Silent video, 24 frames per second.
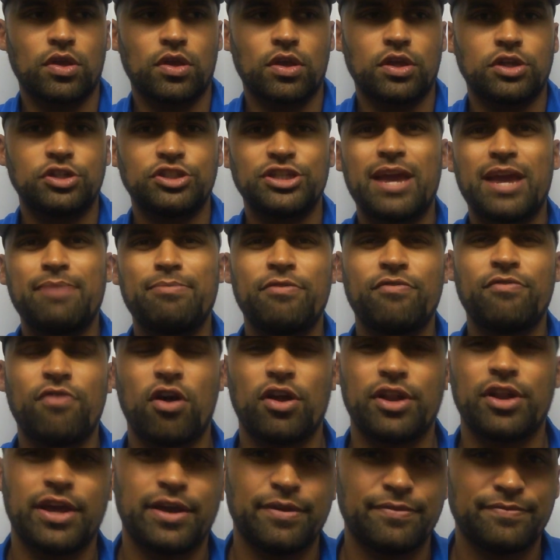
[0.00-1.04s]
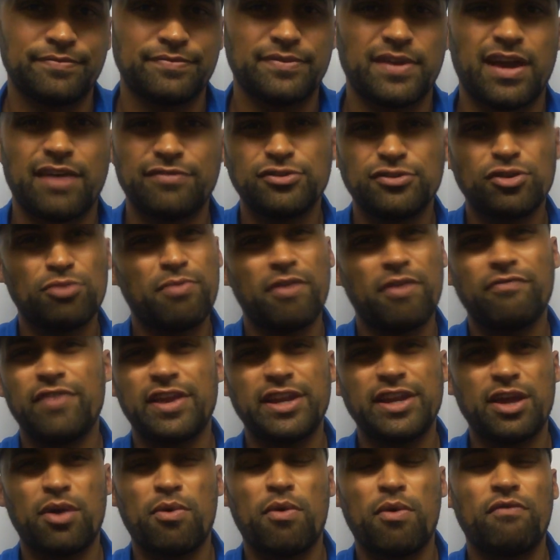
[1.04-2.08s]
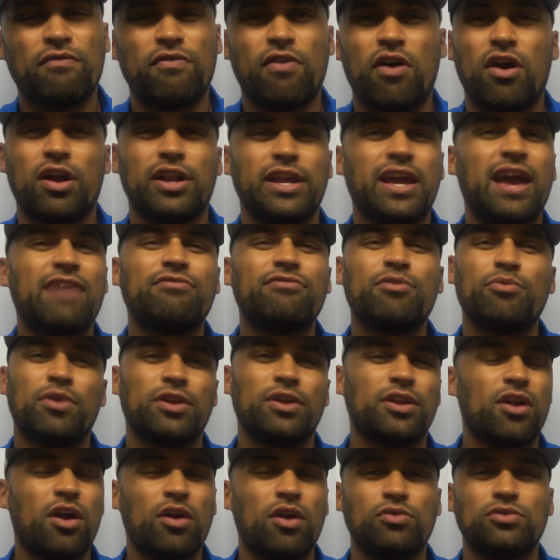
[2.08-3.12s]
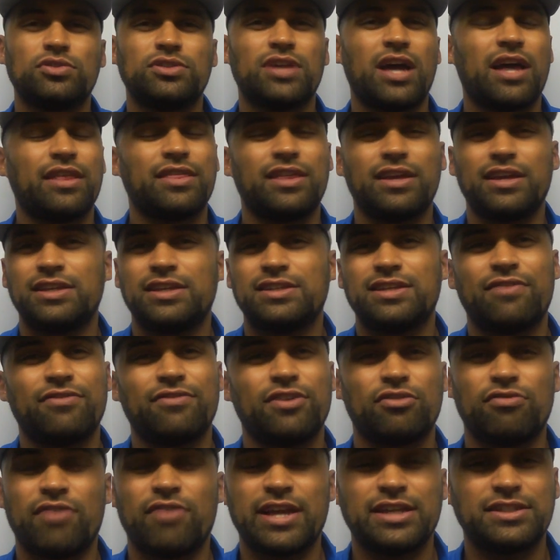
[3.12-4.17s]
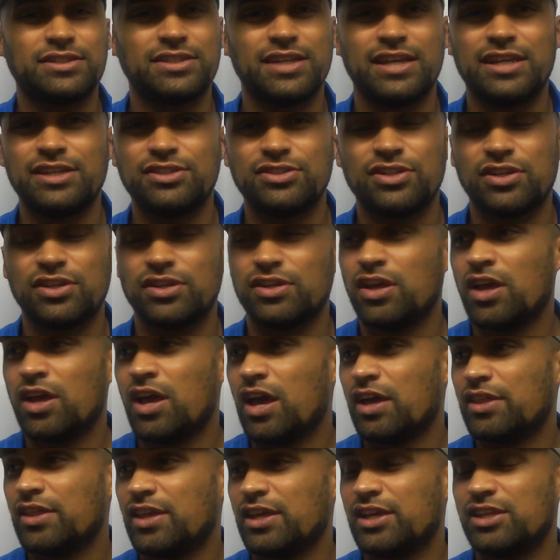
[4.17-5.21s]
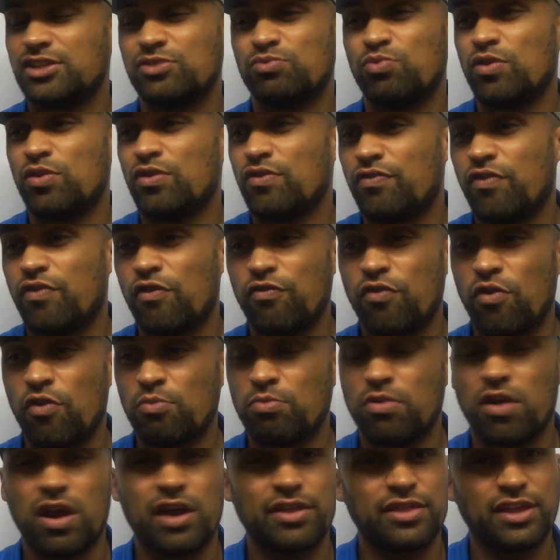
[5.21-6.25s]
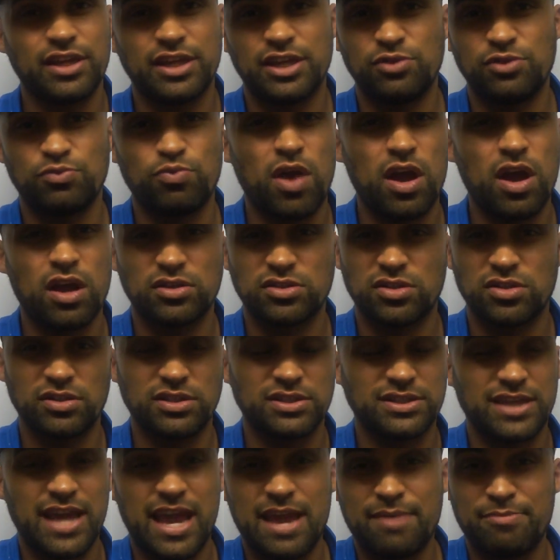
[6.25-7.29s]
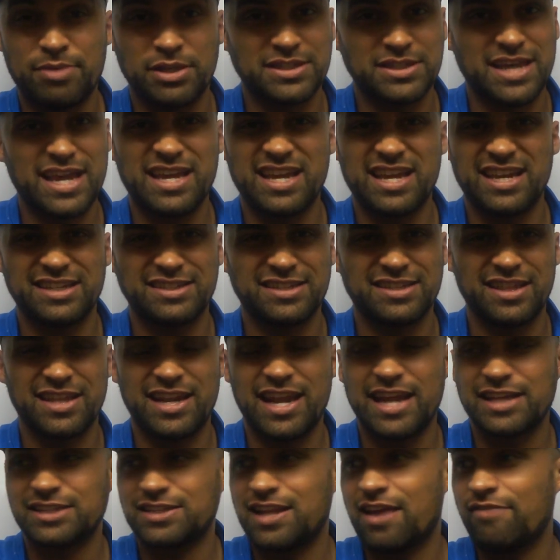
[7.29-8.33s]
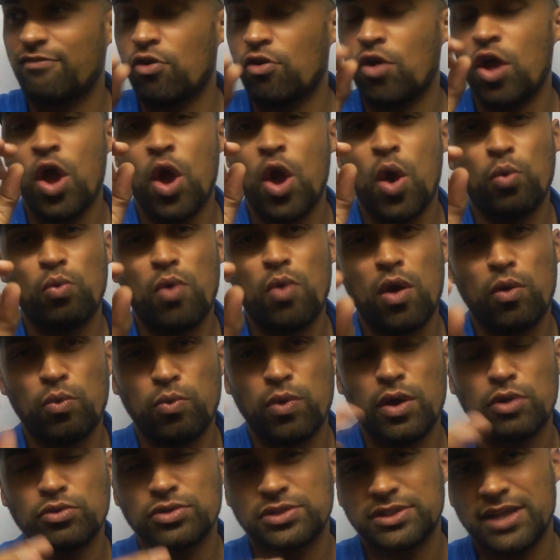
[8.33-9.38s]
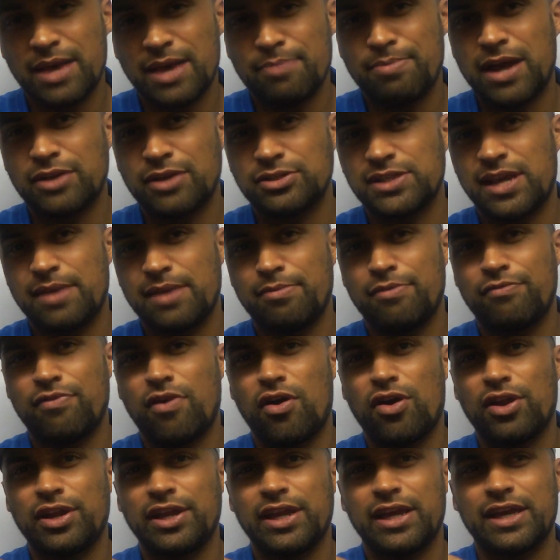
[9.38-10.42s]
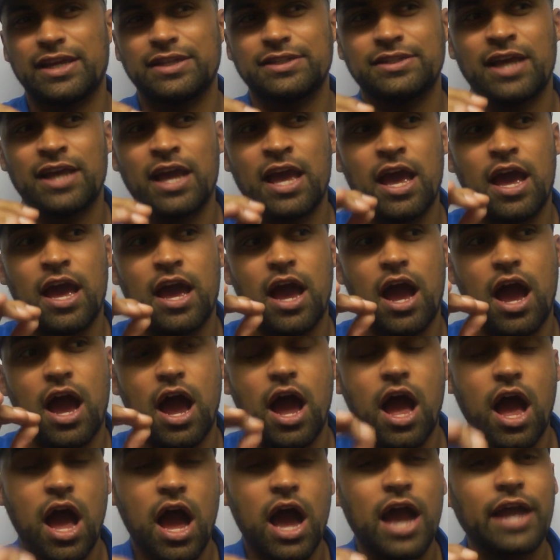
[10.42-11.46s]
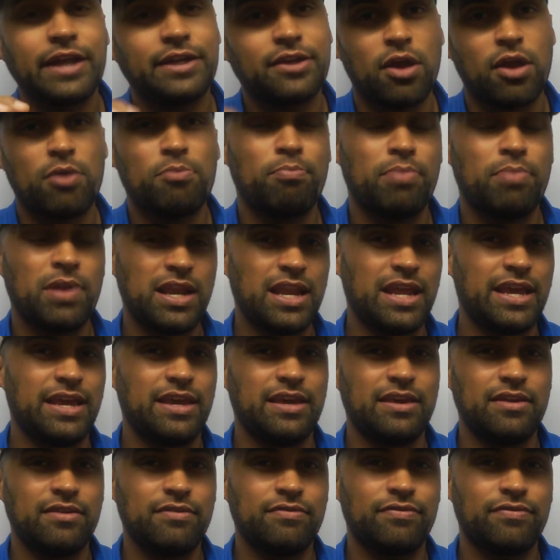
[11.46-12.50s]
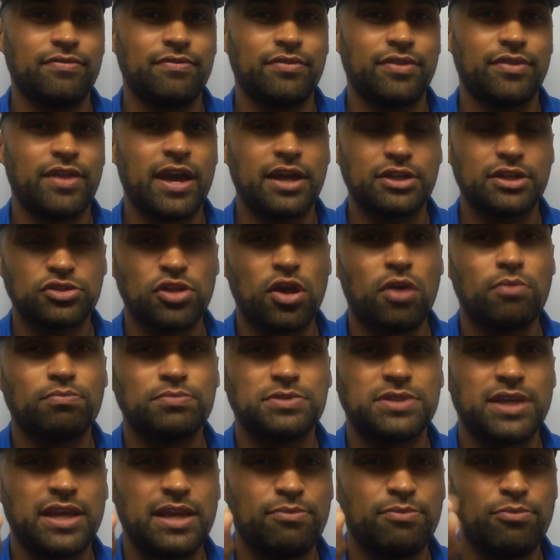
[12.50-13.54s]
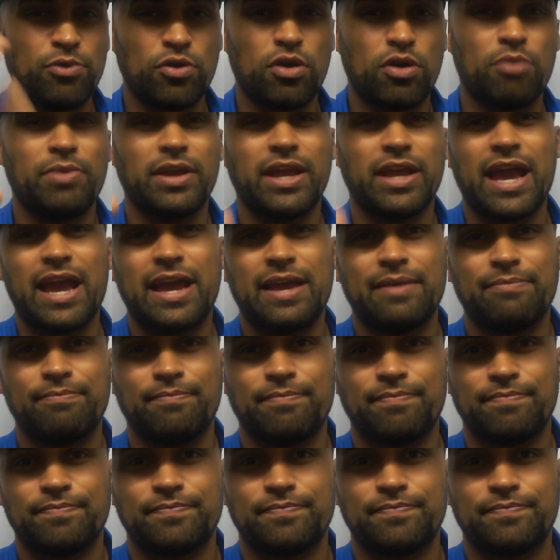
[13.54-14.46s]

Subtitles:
Jamie Vardy. I've done my video on Vardy. Everyone knows that I think he's having a great season. I think he's a wonderful footballer. I think he's worked on his game and taken it to the next level. What I will say about Jamie Vardy is, I don't believe that a top team will come and get him.